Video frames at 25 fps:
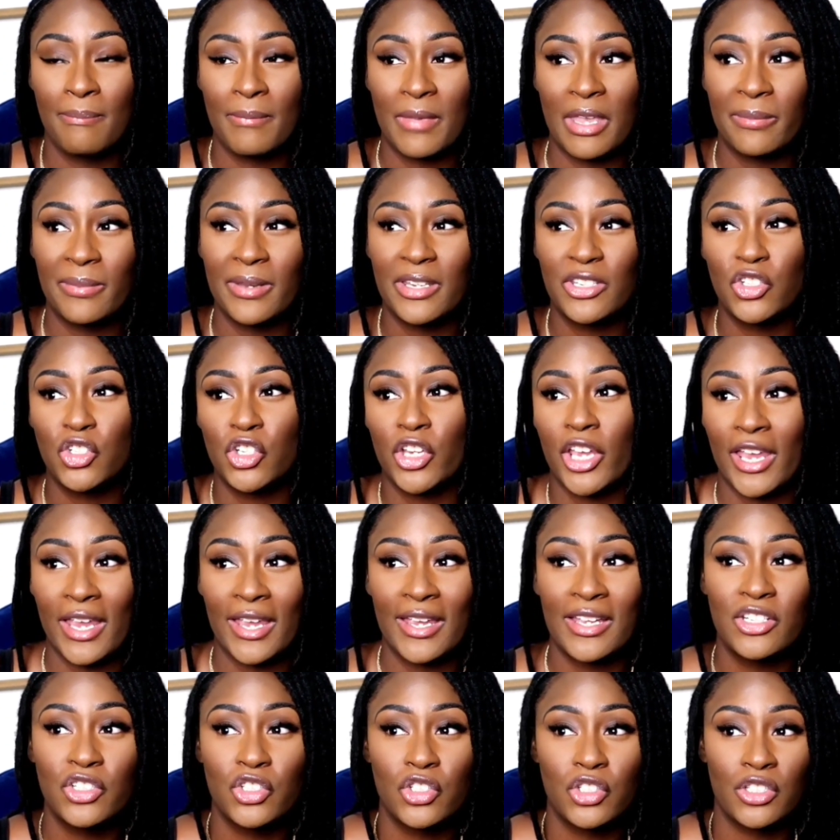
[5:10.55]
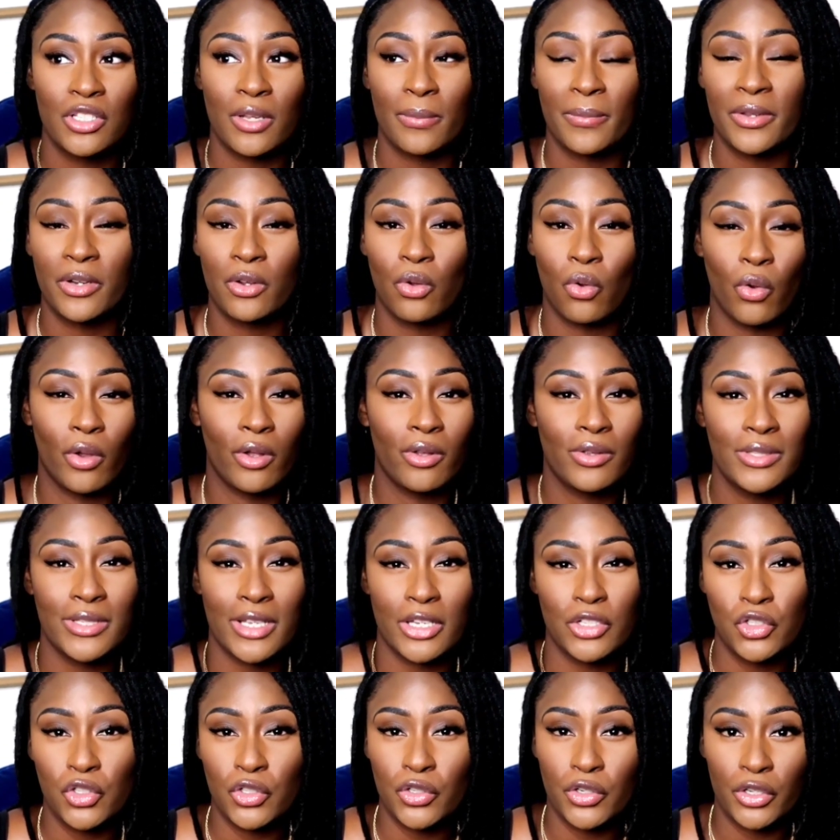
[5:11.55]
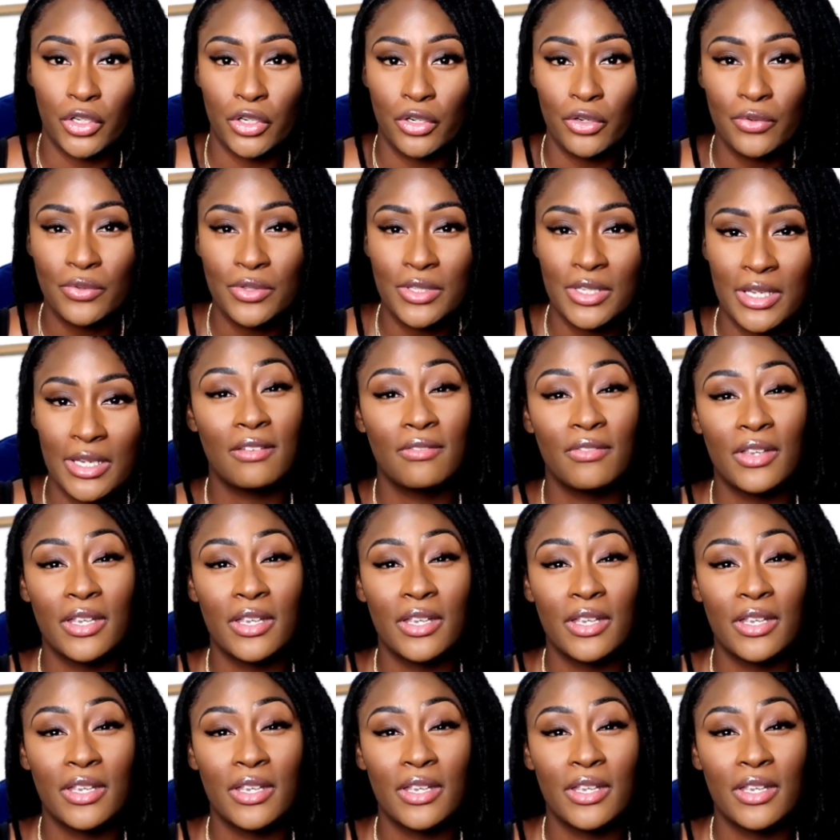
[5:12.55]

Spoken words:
maybe change some of the oils that you're using.